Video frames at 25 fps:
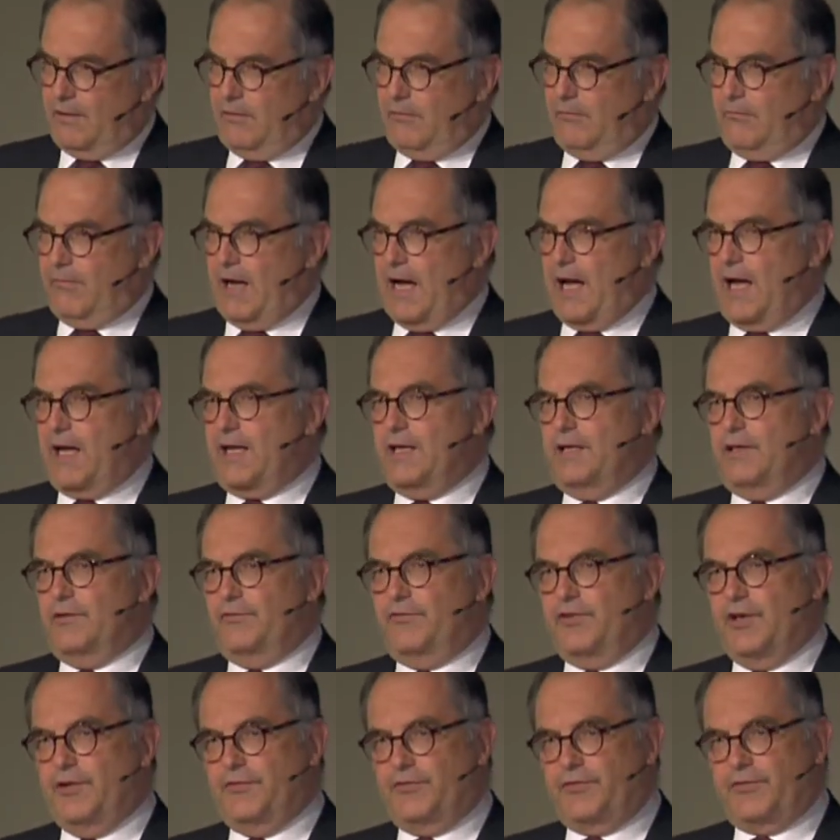My
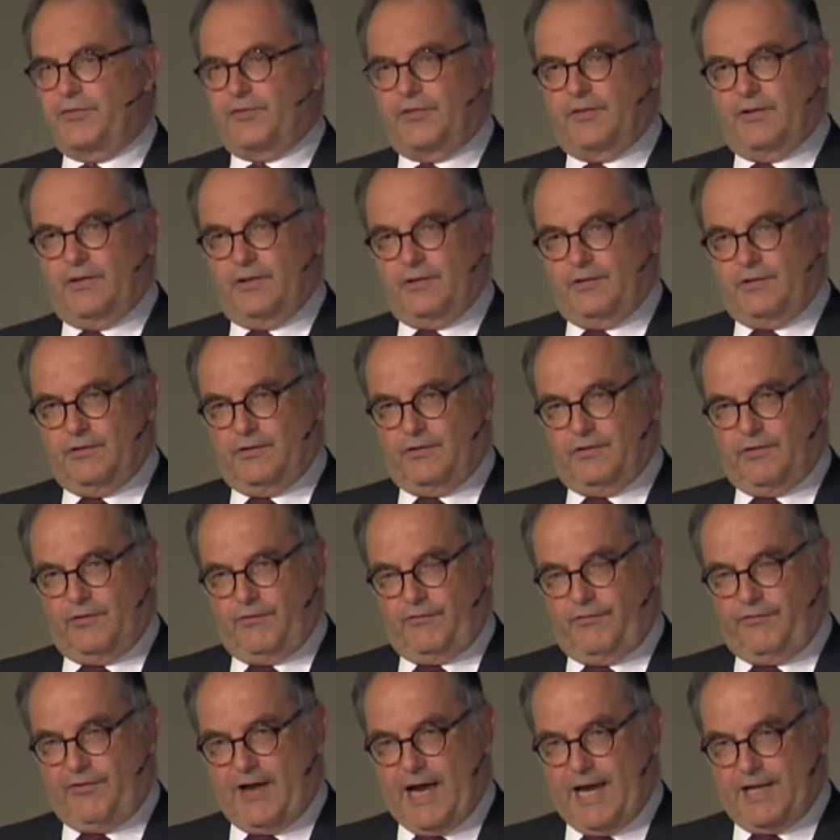fifth and
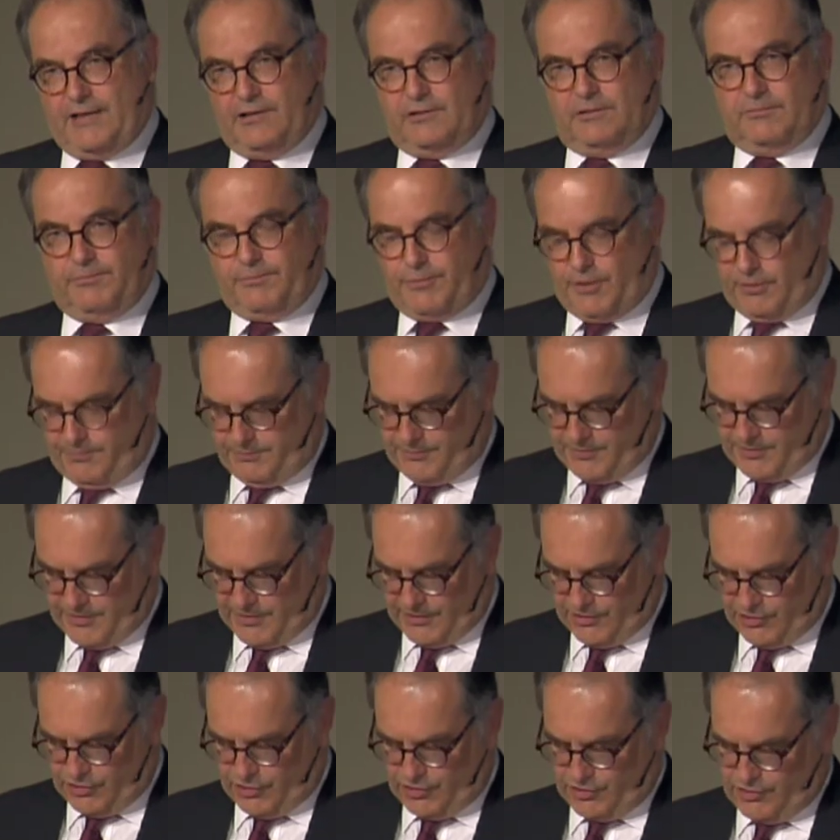final
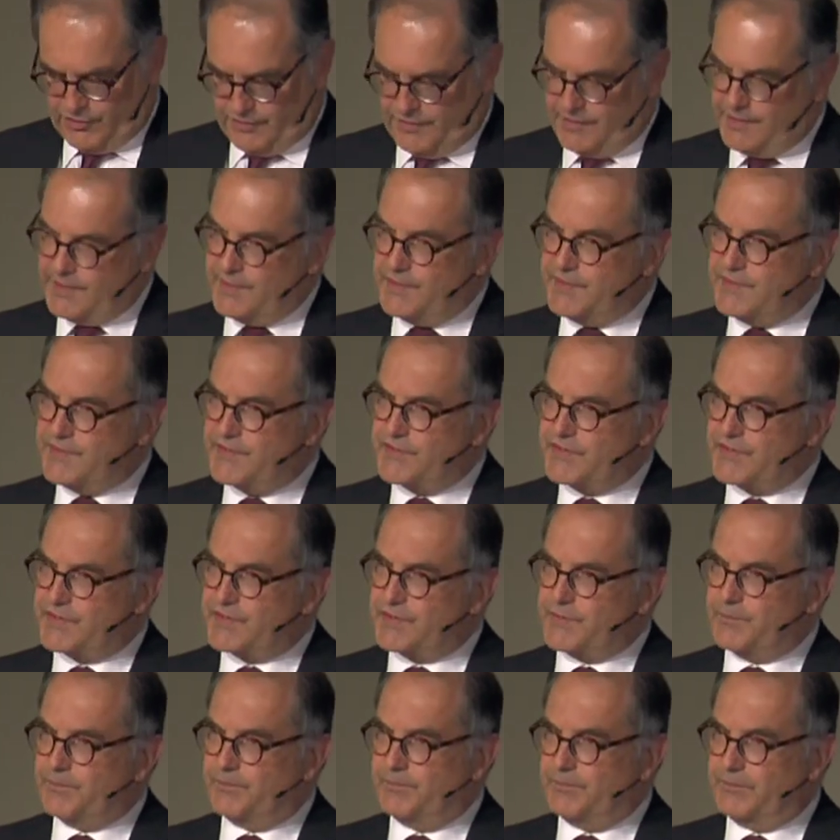proposition
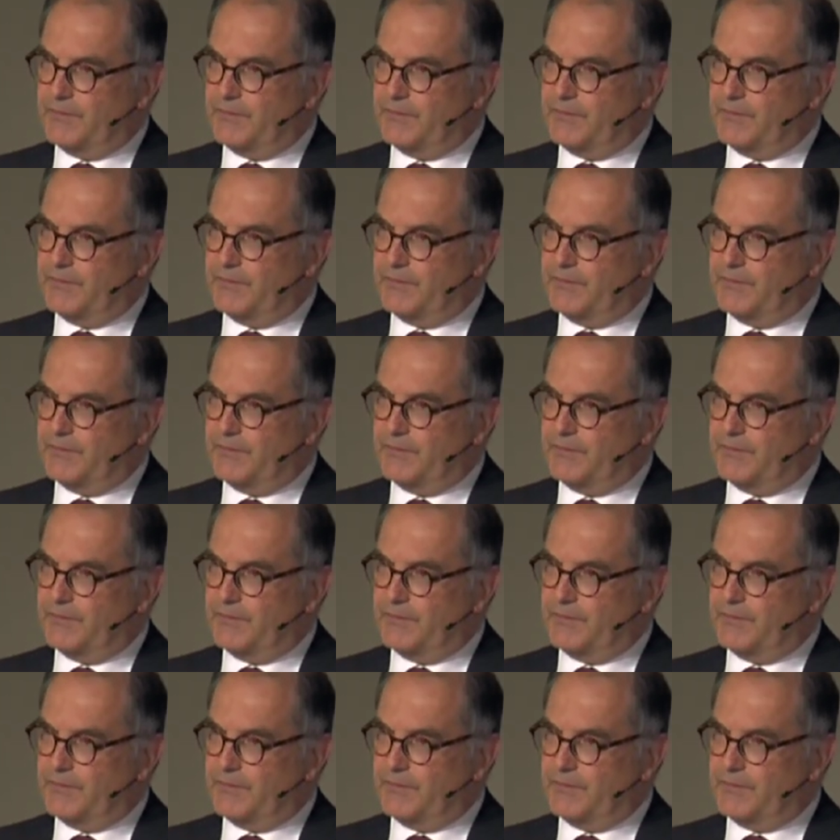is